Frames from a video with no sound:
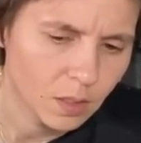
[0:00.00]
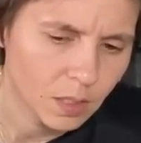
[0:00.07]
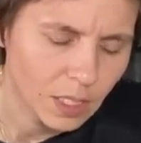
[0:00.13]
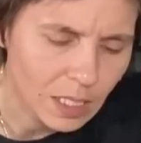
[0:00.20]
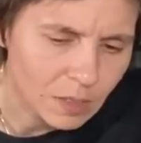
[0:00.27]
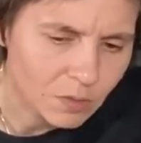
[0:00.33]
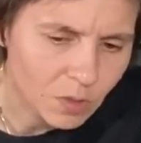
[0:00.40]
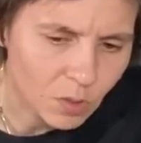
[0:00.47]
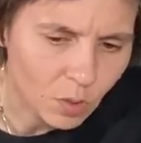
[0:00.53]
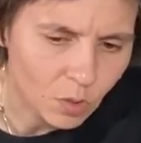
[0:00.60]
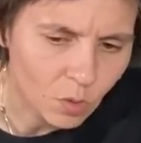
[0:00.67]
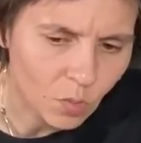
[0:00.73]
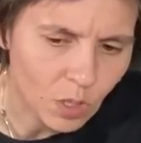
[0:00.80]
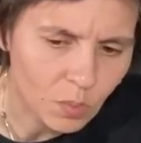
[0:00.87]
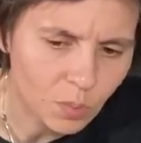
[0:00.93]
even though
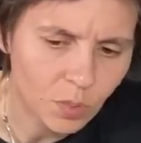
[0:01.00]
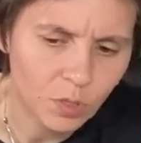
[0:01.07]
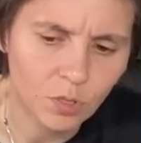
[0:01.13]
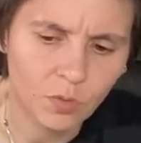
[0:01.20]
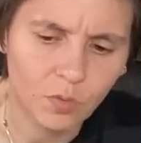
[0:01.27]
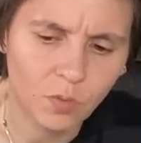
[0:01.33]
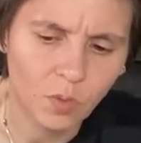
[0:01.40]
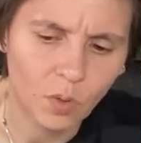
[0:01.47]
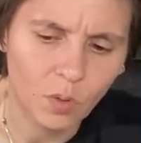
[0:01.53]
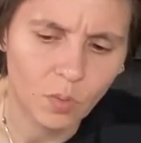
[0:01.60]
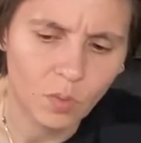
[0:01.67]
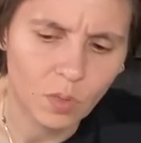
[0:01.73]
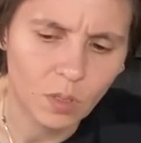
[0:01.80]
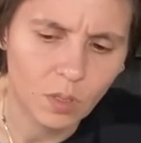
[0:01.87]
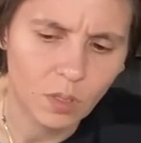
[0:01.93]
you want to push
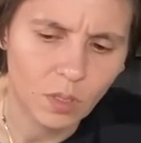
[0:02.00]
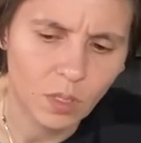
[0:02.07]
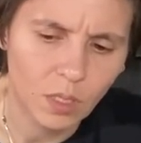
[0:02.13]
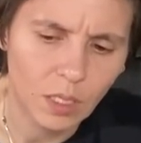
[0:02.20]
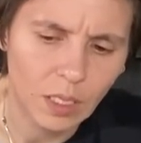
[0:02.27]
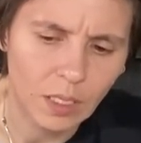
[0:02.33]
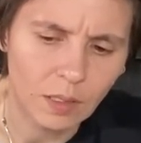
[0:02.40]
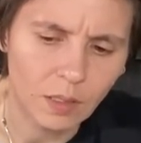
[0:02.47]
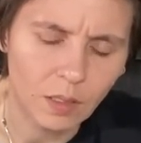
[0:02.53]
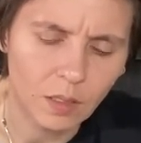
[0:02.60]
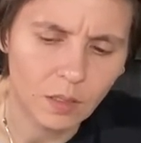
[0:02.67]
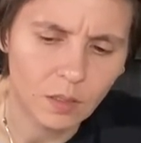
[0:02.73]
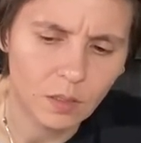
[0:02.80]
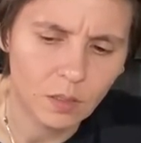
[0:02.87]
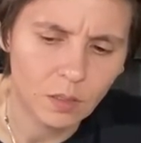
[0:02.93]
forward in
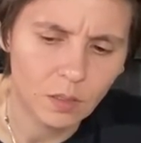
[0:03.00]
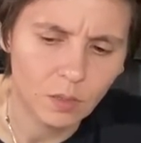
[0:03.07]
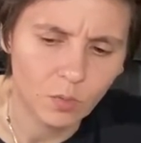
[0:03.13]
this,